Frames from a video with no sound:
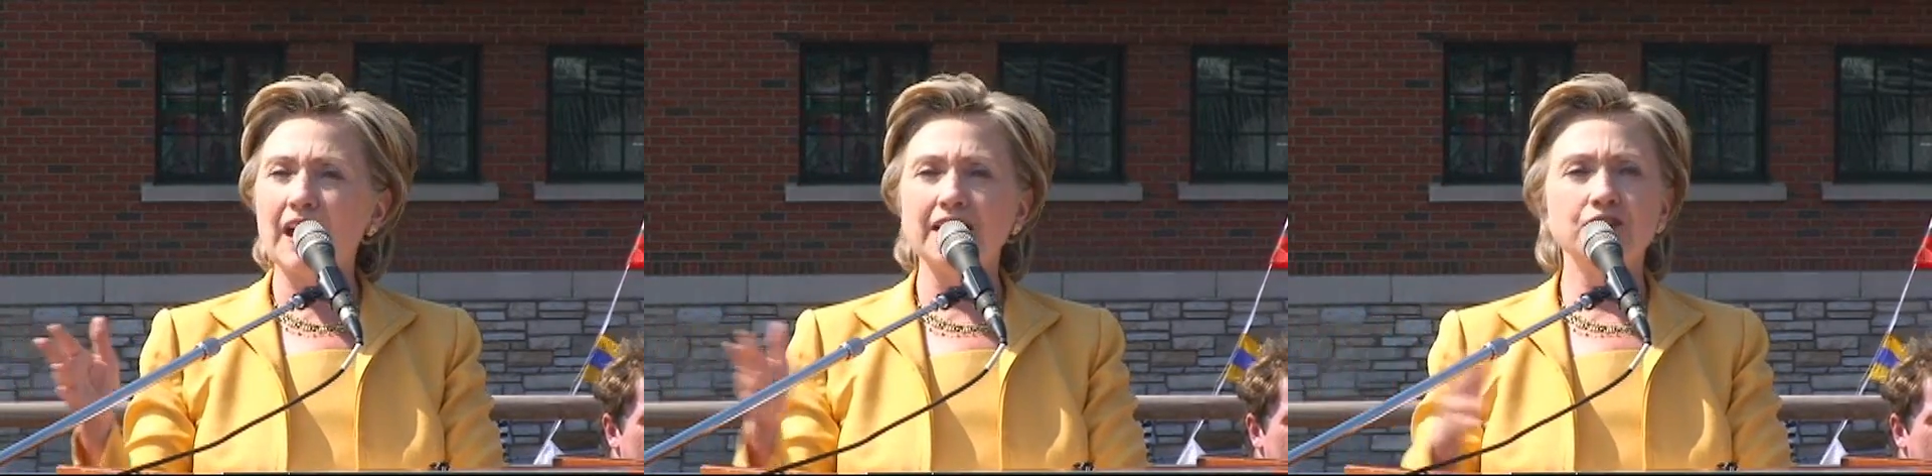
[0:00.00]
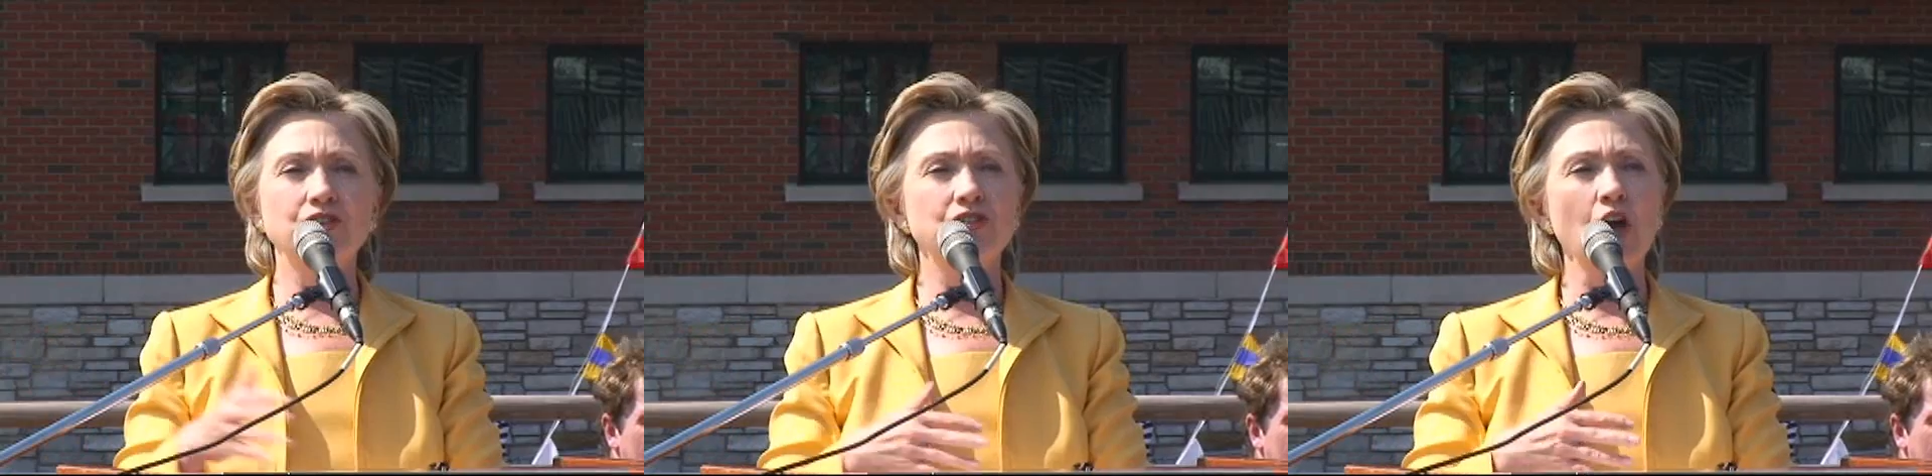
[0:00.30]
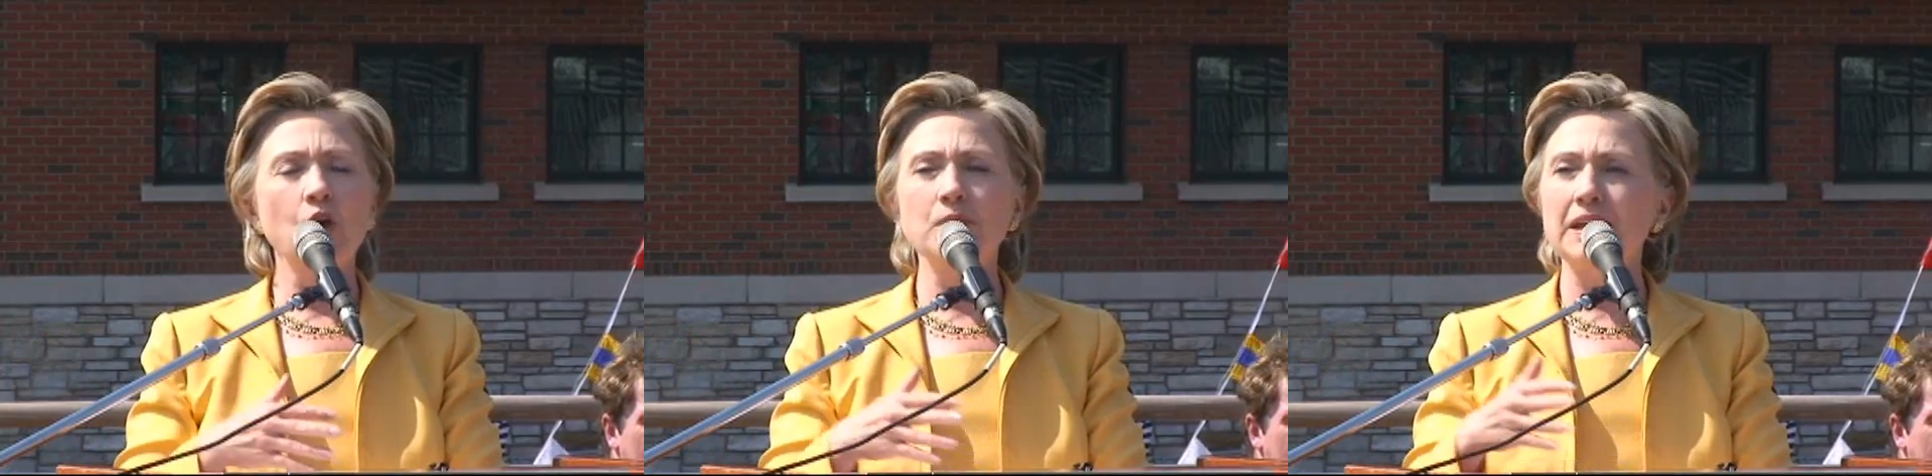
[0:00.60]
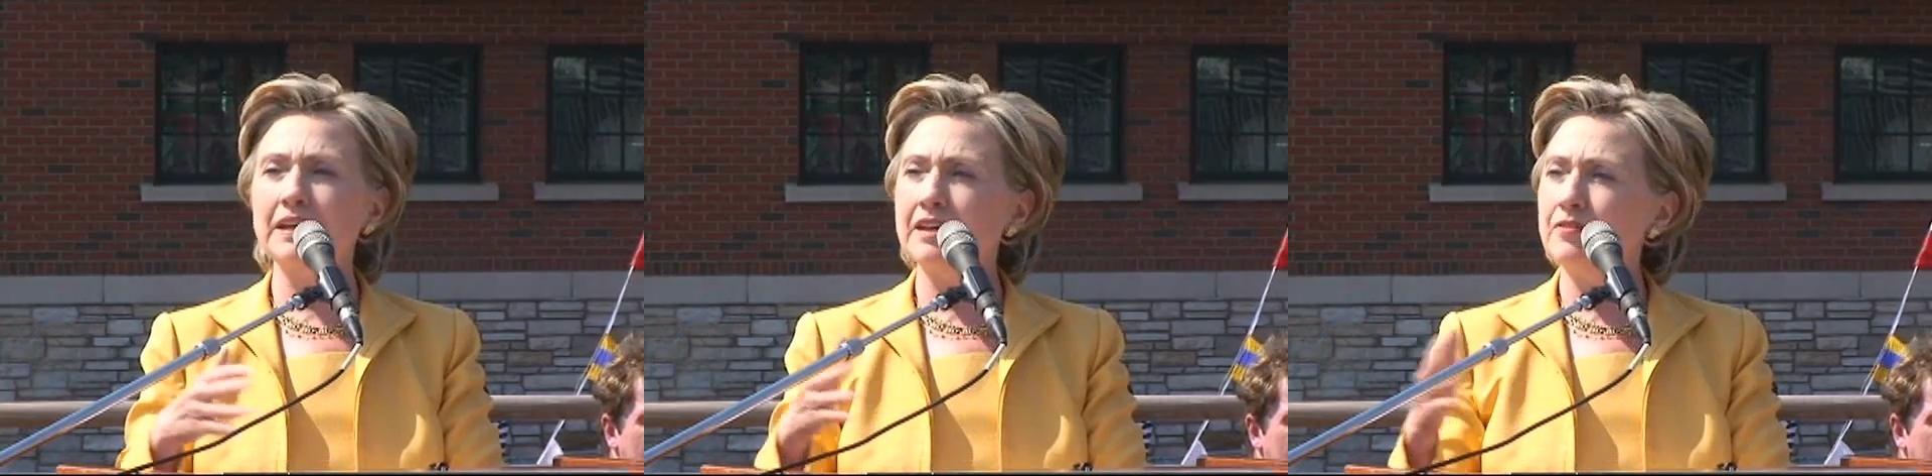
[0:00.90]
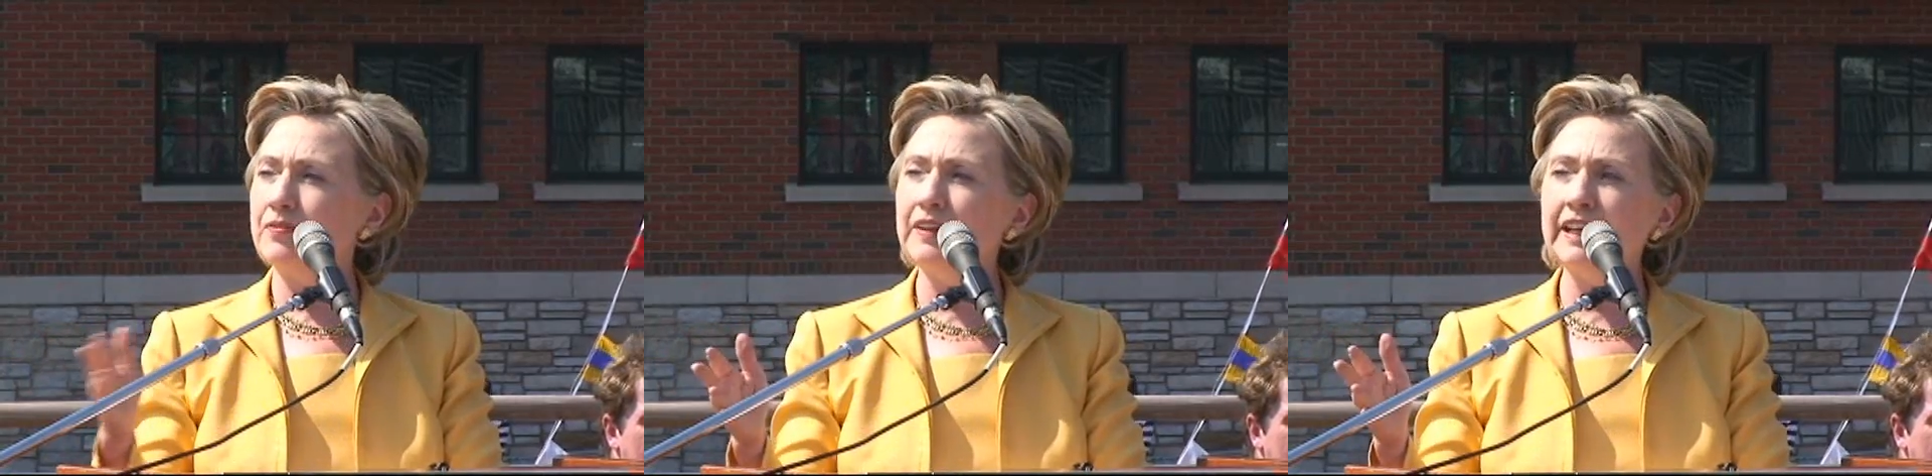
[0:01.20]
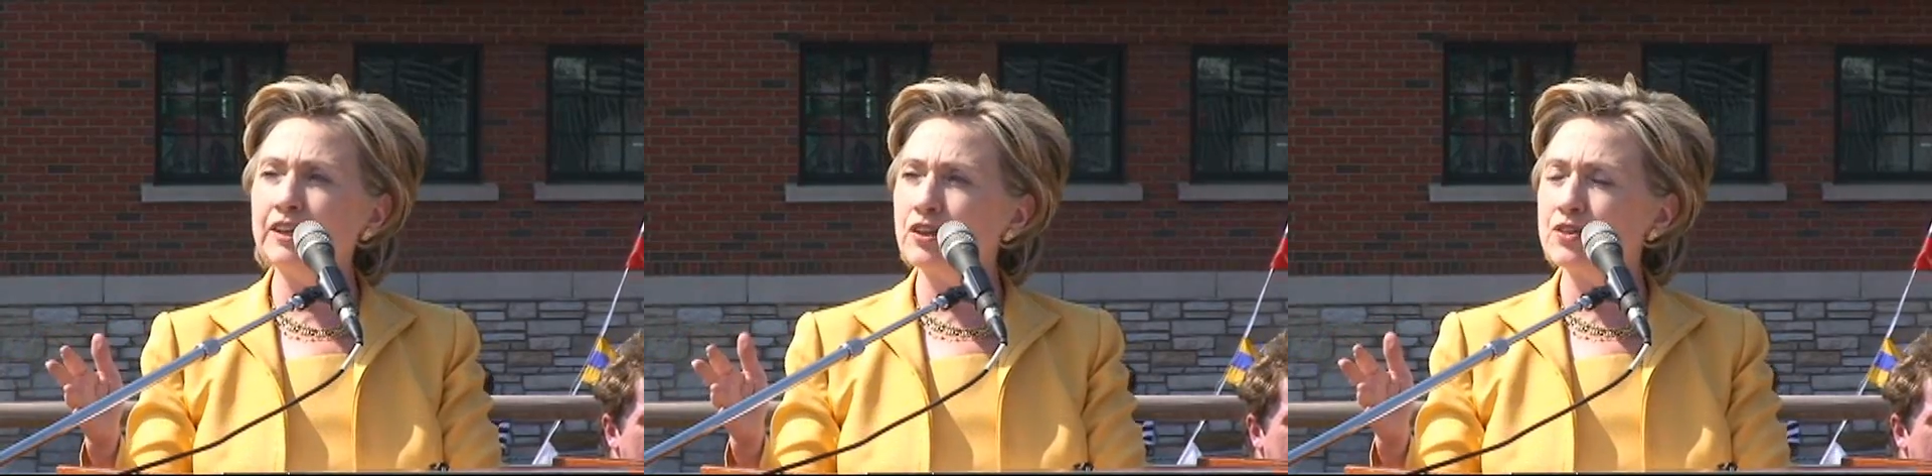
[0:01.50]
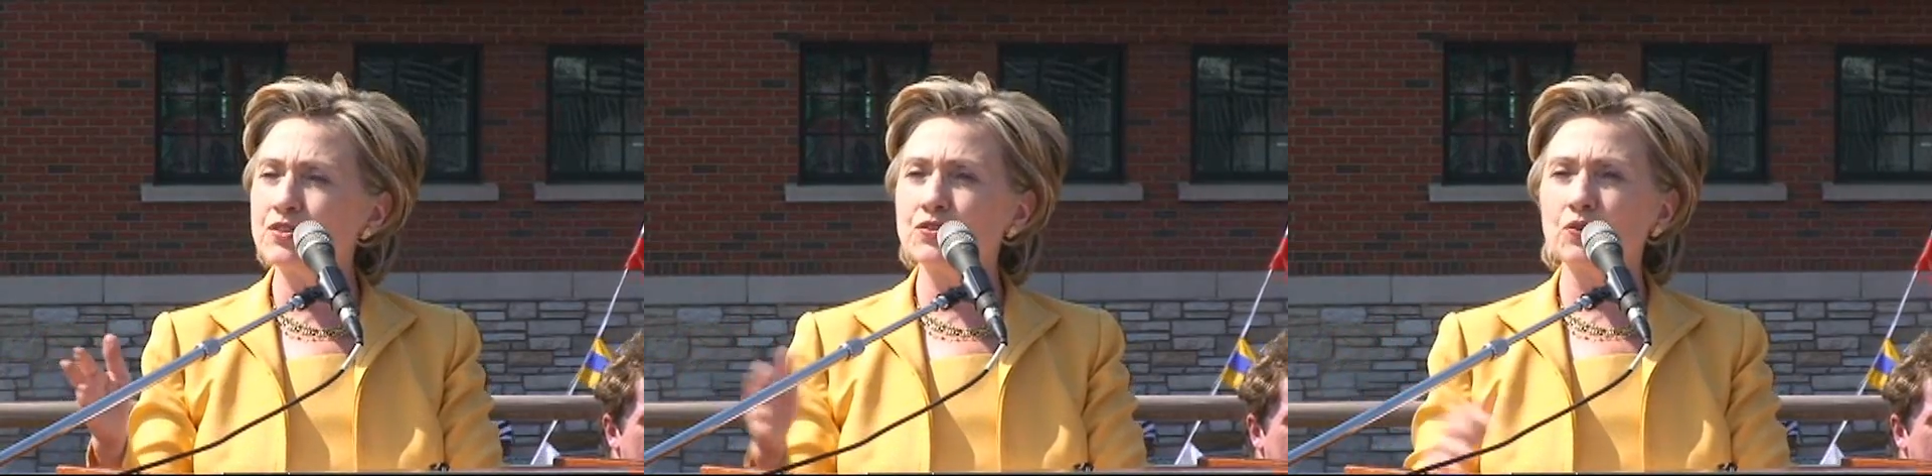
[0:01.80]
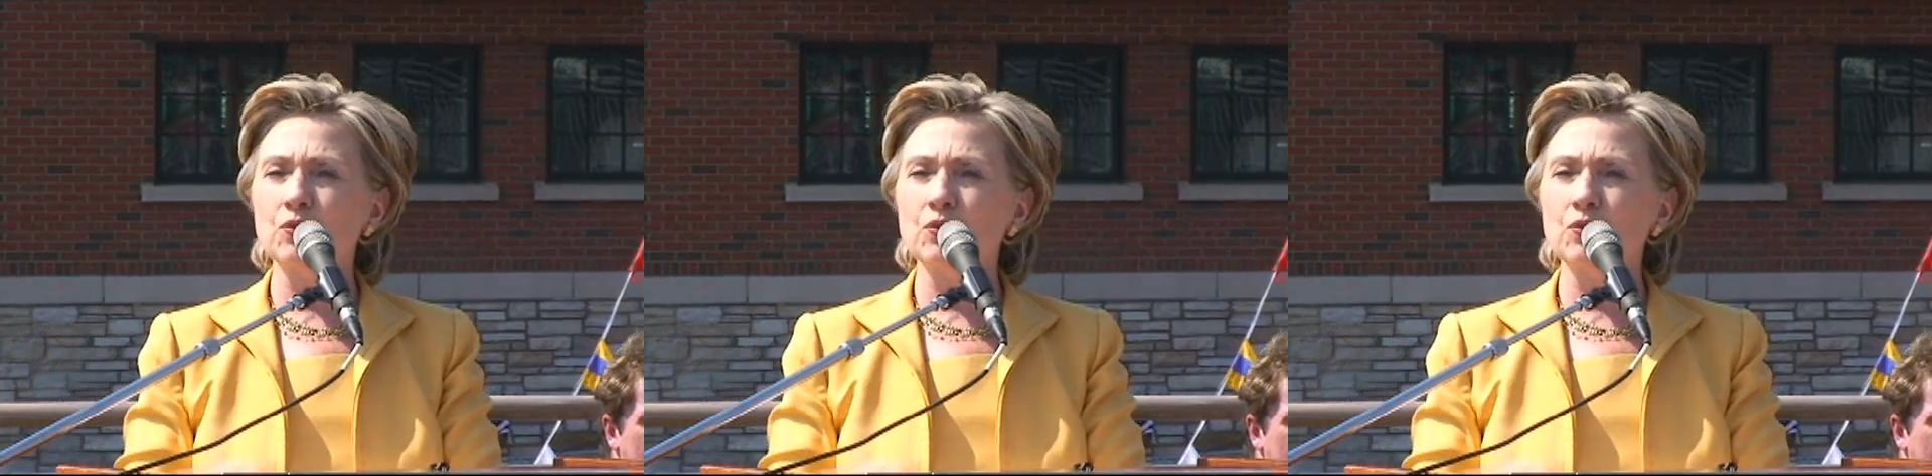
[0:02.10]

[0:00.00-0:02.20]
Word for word: and so many leaders